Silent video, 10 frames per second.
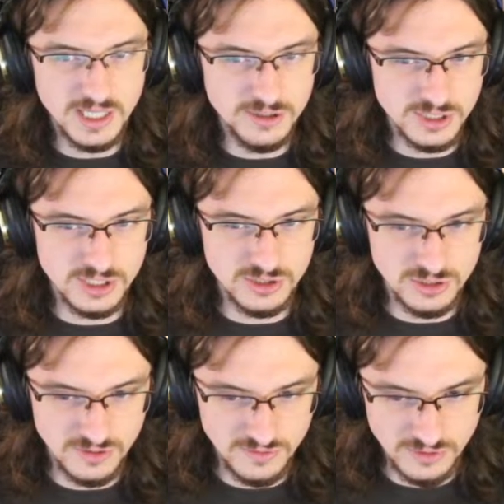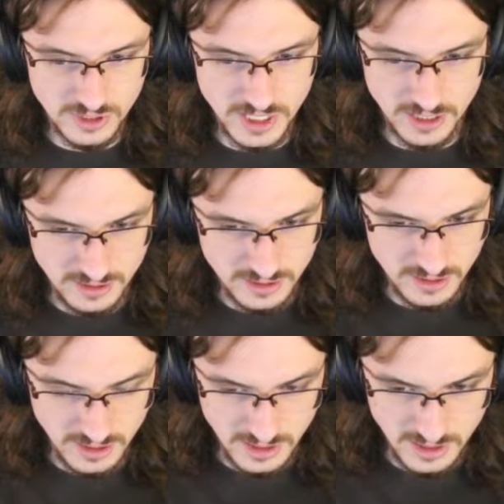else is looking for Leia?
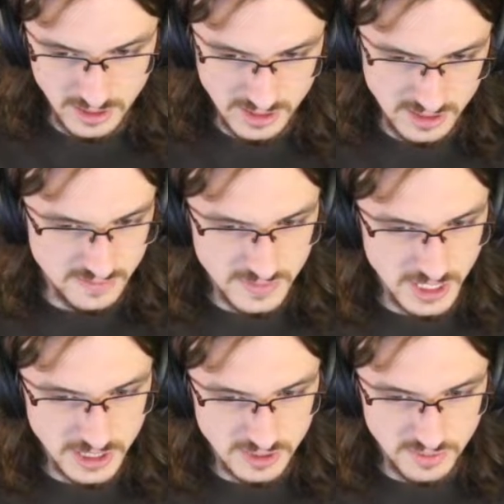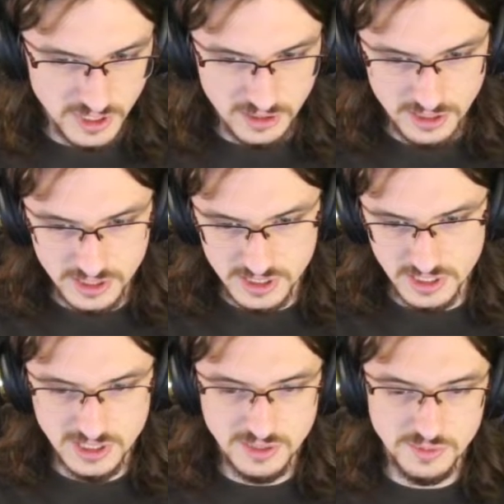That doesn't make a lot of
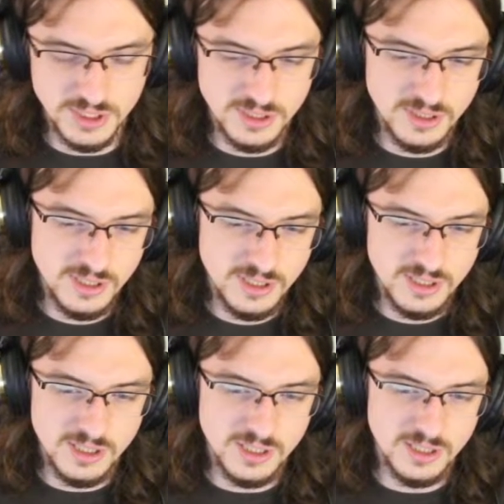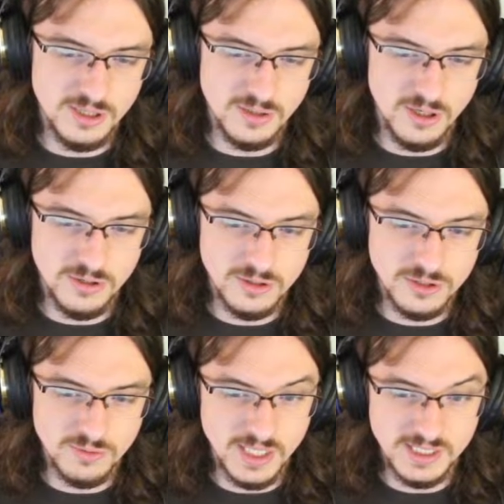sense to me. Harder
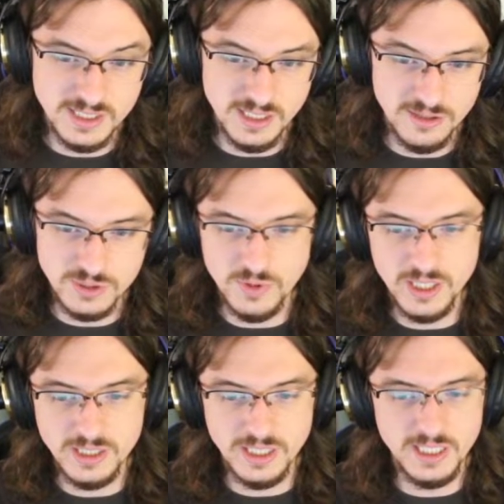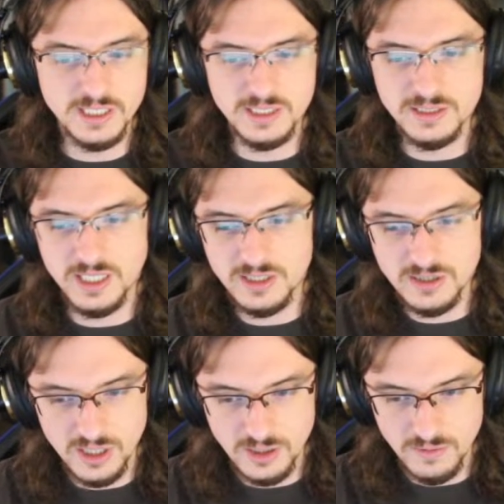to reconcile is why Leia didn't take
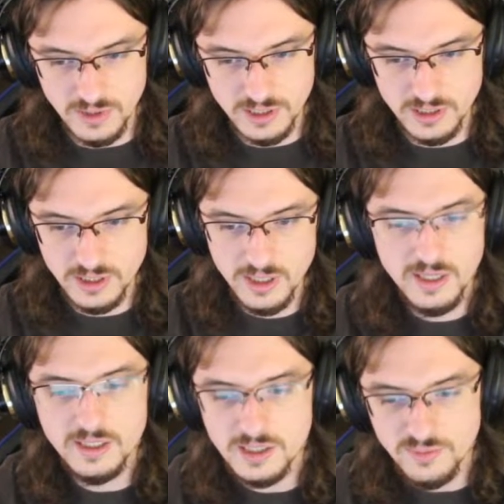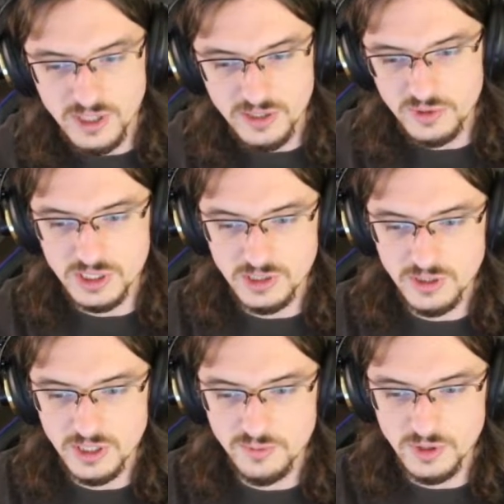Dog with her. The mutt was
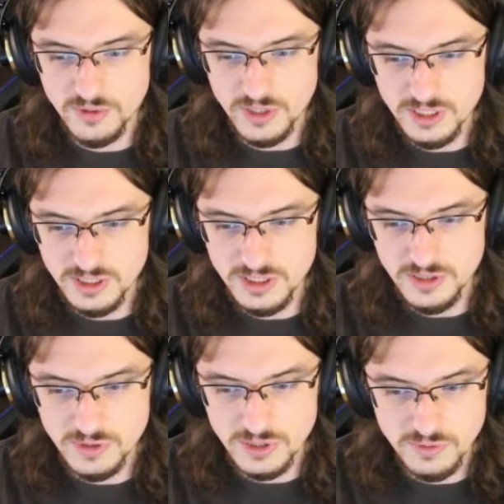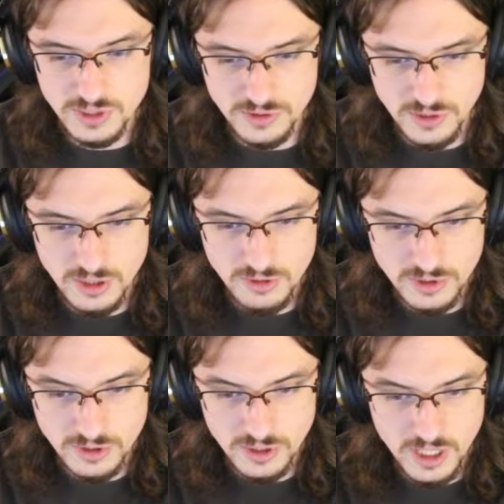incredibly precious to its original
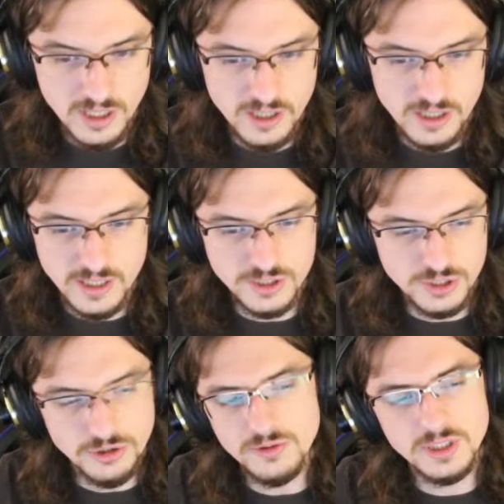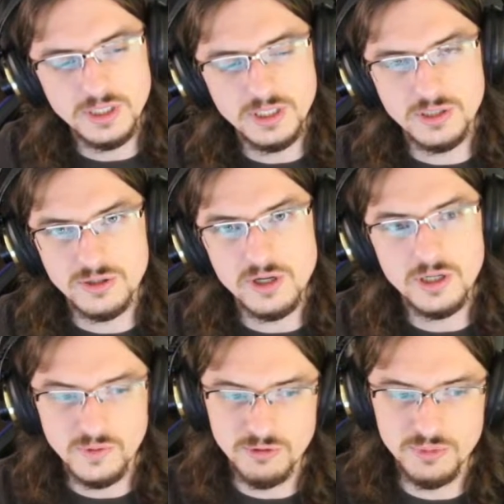owner, and surely the
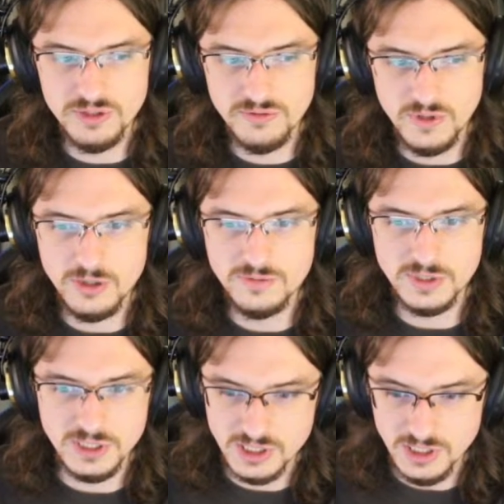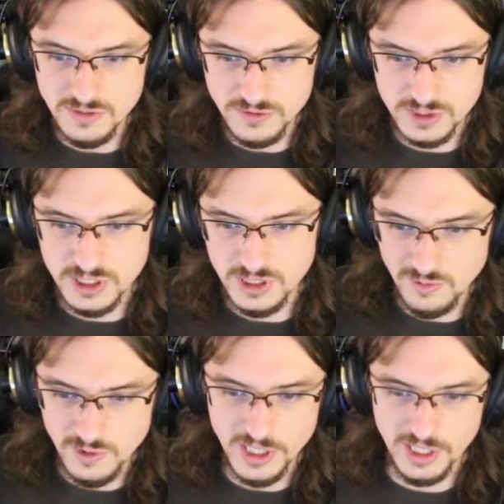dog would have been involved in the scuffle in
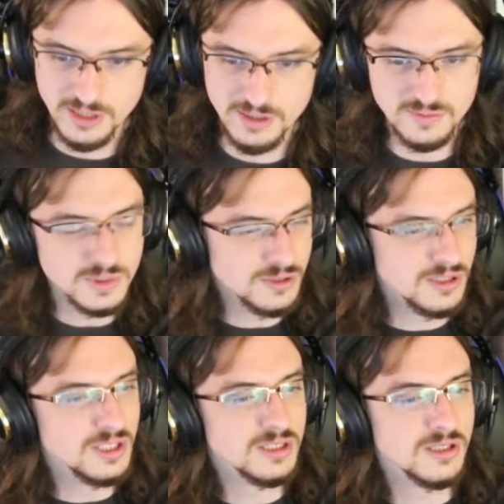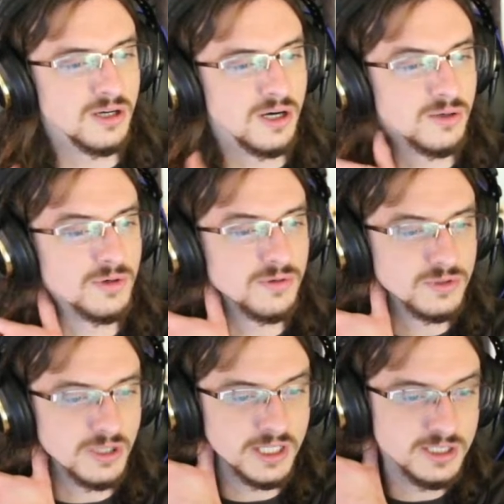some way. Don't you think the dog would have
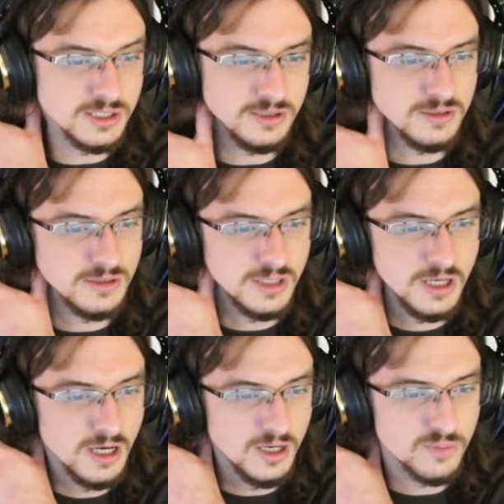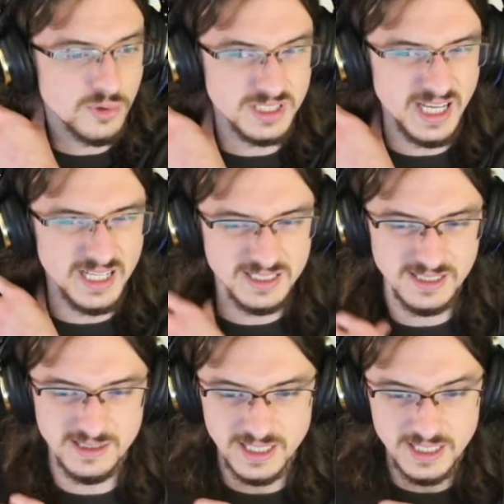tried to protect
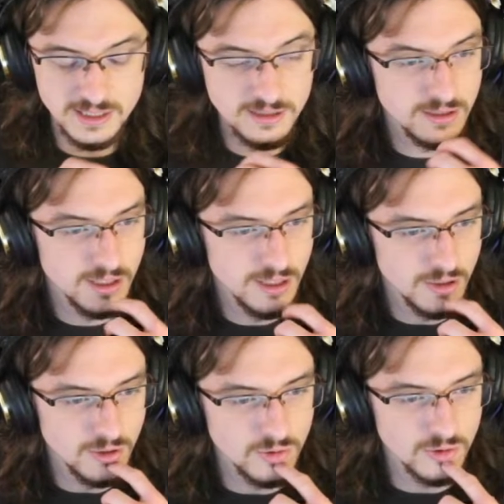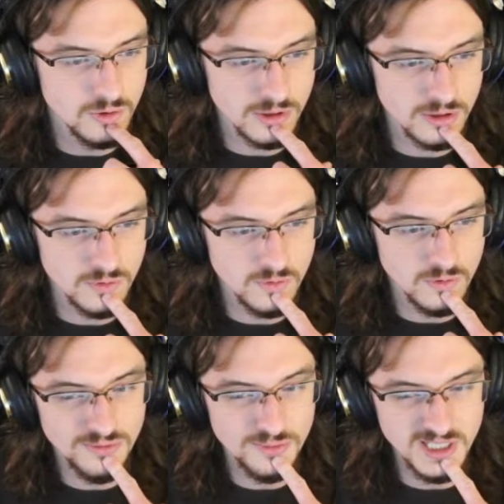Leia, or
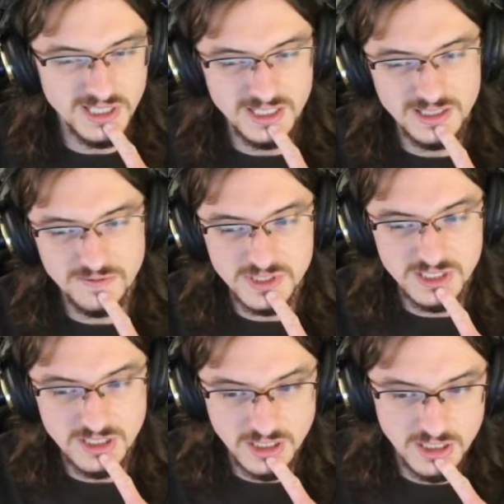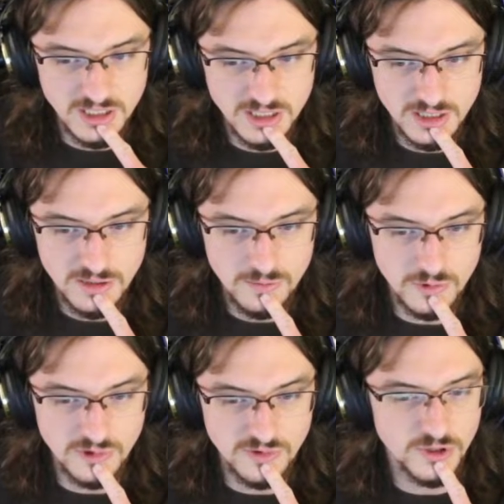would have been in the vicinity,
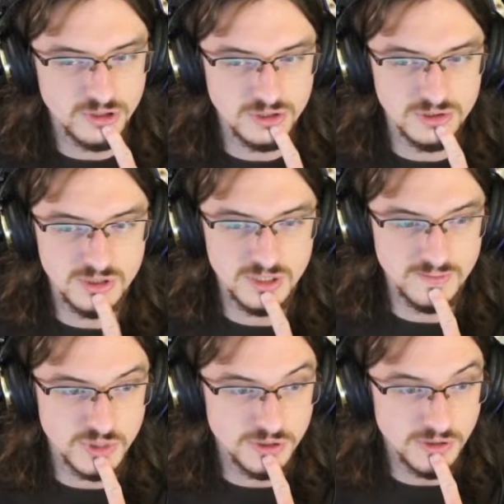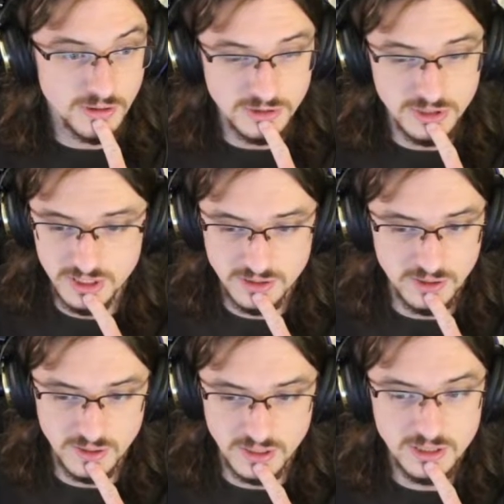would have heard some struggles
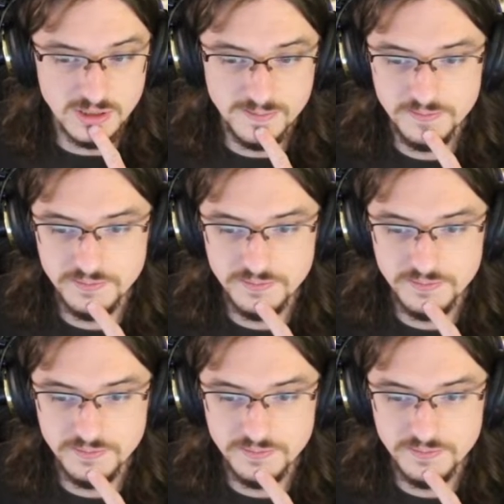going on?